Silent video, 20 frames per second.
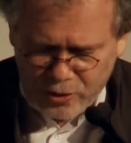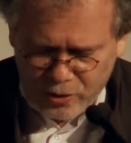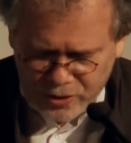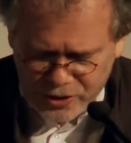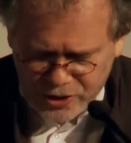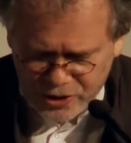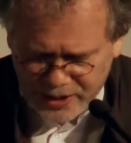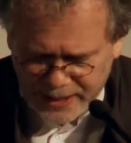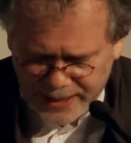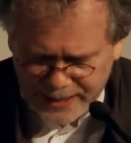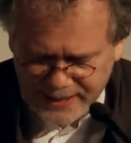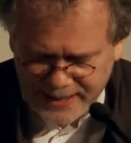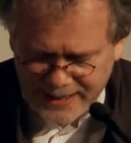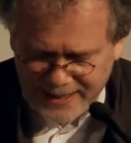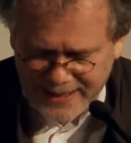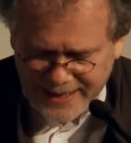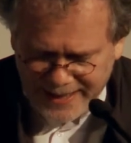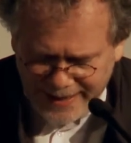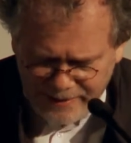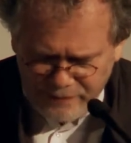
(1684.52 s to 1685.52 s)
Goldstein,
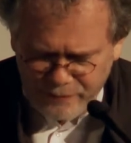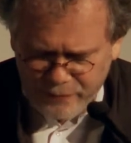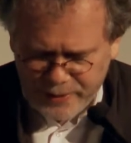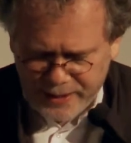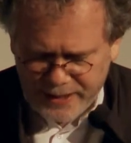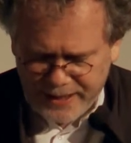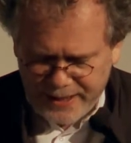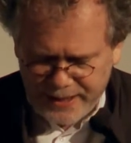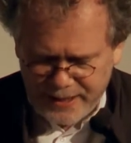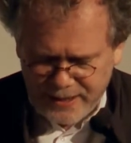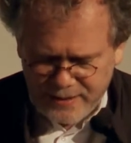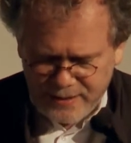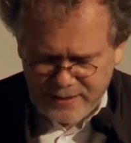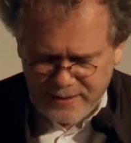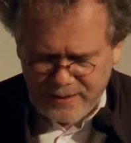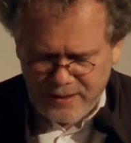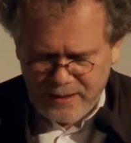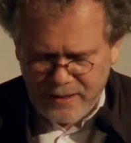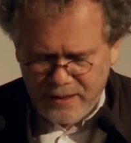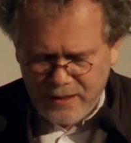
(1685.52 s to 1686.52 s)
in every case,